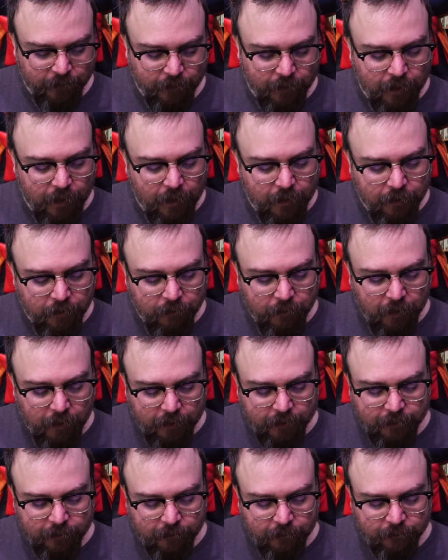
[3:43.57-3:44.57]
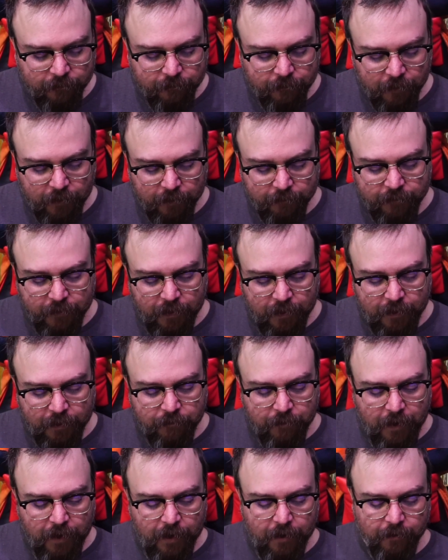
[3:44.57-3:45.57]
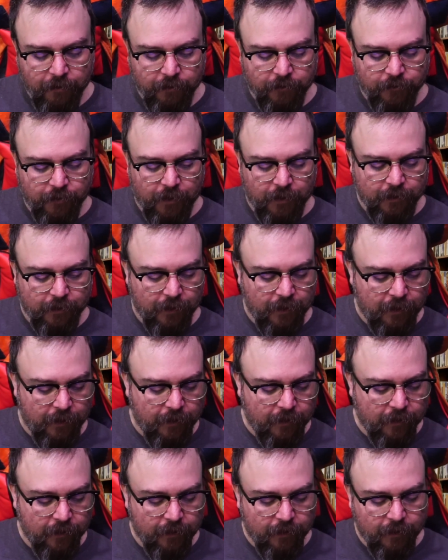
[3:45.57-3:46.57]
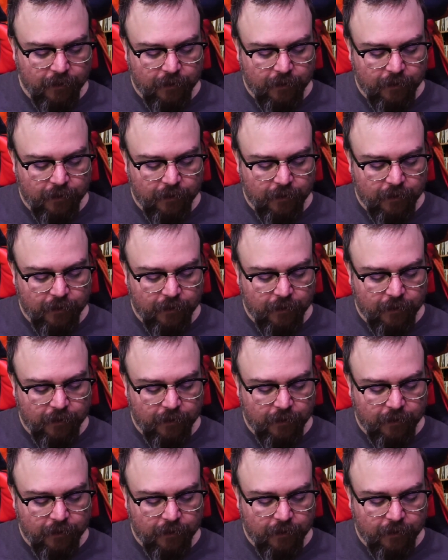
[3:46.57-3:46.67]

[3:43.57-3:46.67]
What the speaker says: No gods are involved in any way, Ern translated.